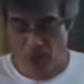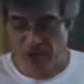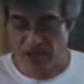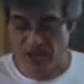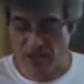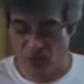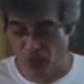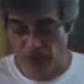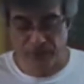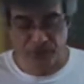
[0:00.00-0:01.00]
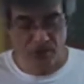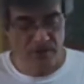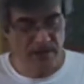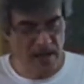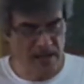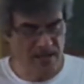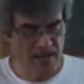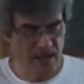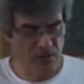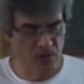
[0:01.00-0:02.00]
we see Grifter, that he's
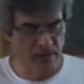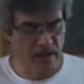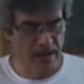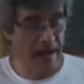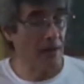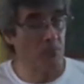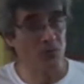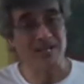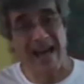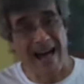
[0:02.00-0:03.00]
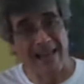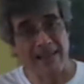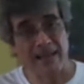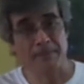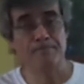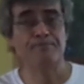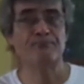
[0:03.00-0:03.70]
still on the Cadmus Island